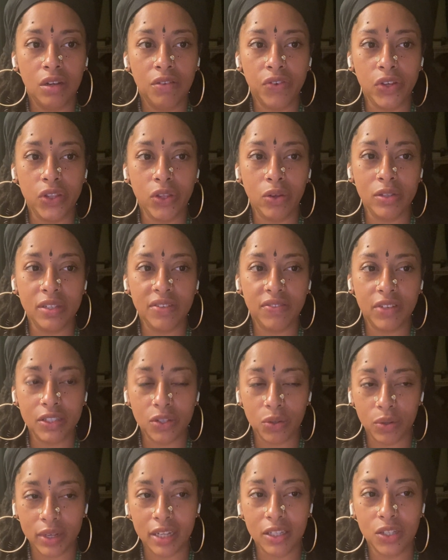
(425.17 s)
for those of us
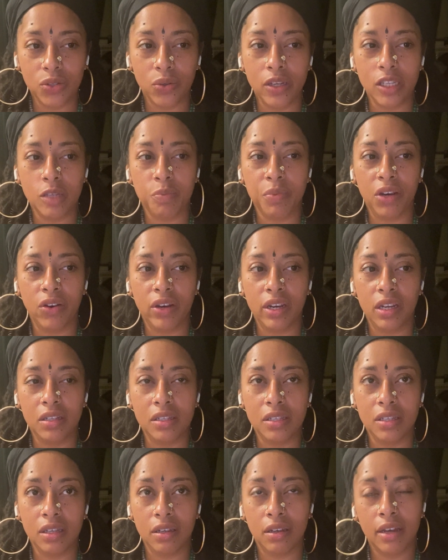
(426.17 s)
who get to
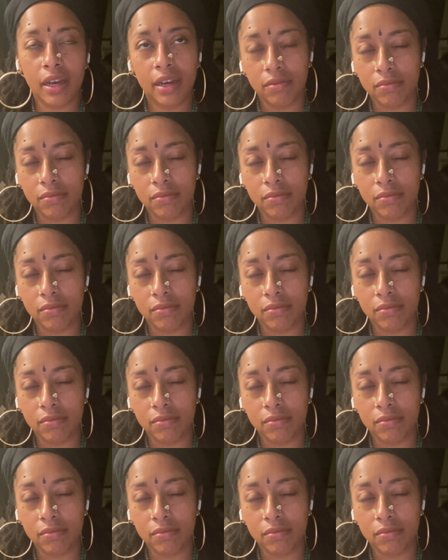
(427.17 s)
experience it